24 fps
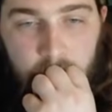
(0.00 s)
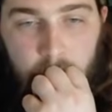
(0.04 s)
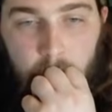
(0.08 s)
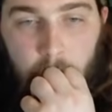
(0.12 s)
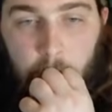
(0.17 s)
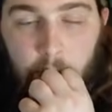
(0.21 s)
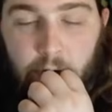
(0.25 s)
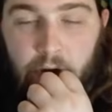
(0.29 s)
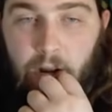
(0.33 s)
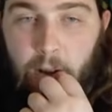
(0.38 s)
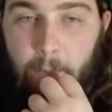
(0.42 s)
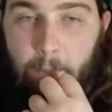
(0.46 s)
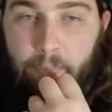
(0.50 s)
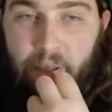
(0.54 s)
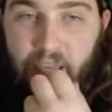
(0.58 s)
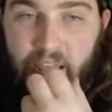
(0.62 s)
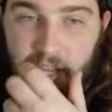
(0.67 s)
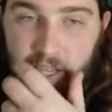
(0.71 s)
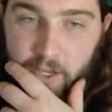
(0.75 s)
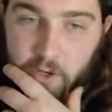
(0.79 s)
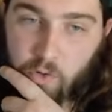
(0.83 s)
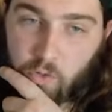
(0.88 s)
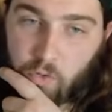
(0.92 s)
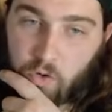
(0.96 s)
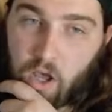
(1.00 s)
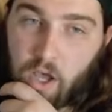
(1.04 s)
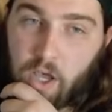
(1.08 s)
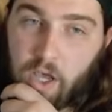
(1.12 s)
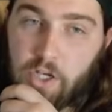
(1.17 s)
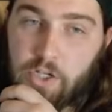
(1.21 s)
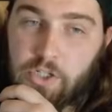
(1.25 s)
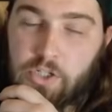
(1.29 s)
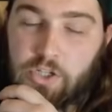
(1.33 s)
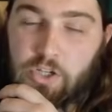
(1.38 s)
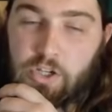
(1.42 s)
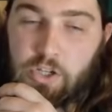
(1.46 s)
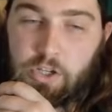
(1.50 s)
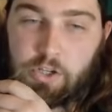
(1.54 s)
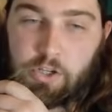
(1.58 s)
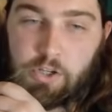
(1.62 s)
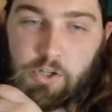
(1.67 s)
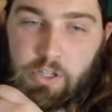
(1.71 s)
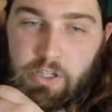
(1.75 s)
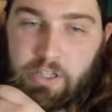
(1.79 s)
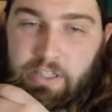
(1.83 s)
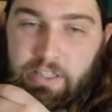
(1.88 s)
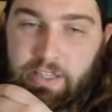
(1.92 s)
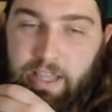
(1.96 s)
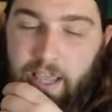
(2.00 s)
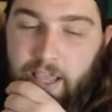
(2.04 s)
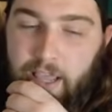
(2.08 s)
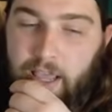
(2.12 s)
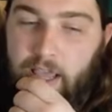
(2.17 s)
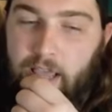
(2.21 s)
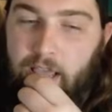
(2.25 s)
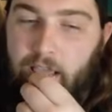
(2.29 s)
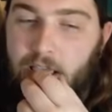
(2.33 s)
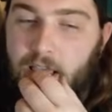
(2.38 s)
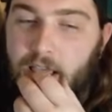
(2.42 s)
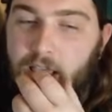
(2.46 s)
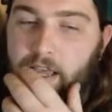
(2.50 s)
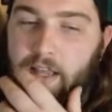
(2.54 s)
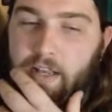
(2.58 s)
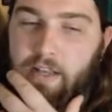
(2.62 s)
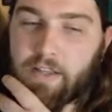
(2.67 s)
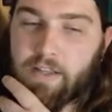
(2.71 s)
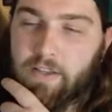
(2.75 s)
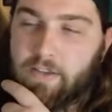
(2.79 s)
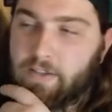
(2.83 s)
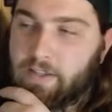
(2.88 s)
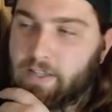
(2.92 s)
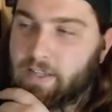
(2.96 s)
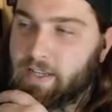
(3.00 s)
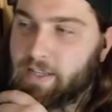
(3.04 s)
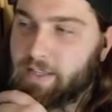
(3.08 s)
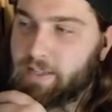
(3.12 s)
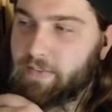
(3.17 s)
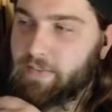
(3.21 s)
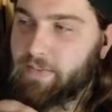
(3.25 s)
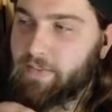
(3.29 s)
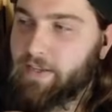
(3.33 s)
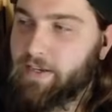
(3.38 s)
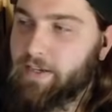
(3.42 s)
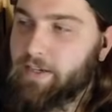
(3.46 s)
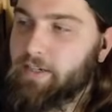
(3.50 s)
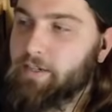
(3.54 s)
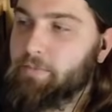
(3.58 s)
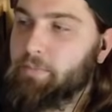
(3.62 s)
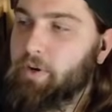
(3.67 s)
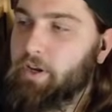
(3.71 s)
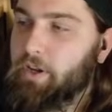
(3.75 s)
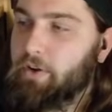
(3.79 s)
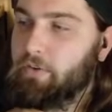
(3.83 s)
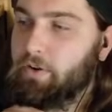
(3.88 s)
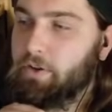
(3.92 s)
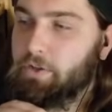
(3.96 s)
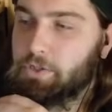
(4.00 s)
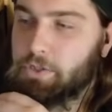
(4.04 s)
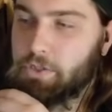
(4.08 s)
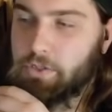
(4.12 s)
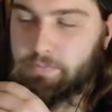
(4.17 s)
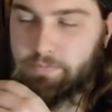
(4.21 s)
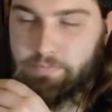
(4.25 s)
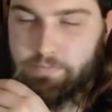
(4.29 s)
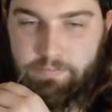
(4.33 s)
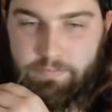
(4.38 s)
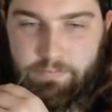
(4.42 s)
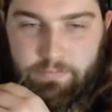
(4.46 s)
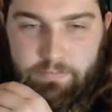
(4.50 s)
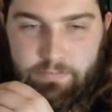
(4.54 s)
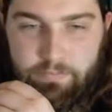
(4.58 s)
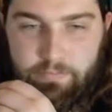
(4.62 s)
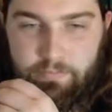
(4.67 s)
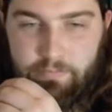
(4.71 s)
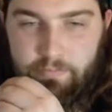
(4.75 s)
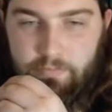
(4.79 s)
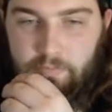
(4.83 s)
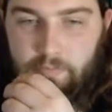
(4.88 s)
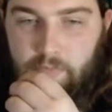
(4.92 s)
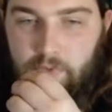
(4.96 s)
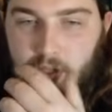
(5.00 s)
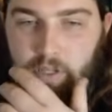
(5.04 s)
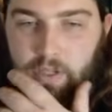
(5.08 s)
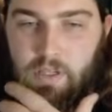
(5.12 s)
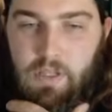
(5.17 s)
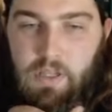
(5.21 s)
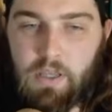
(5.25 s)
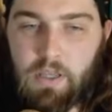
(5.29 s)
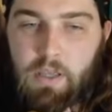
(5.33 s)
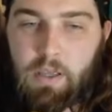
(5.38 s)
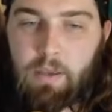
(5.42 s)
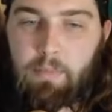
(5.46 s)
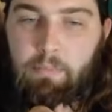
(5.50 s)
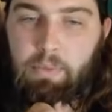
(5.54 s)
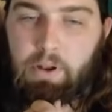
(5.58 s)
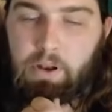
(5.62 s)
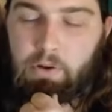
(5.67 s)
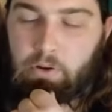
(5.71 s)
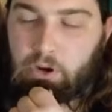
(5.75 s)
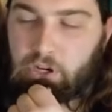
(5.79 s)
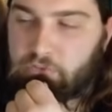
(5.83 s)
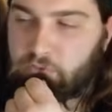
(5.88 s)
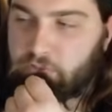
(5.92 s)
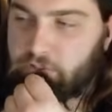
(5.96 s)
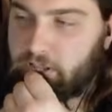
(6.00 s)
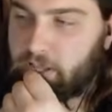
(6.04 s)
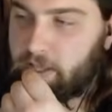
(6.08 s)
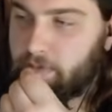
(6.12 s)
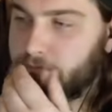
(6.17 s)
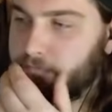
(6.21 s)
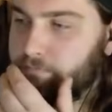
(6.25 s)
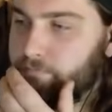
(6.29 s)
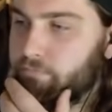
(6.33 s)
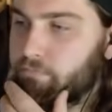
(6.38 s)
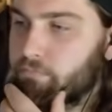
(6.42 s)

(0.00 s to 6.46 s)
We're gonna Petty Grudge, dude. Yeah, dude, get it in there. Petty Grudge. Petty Grudge for 10.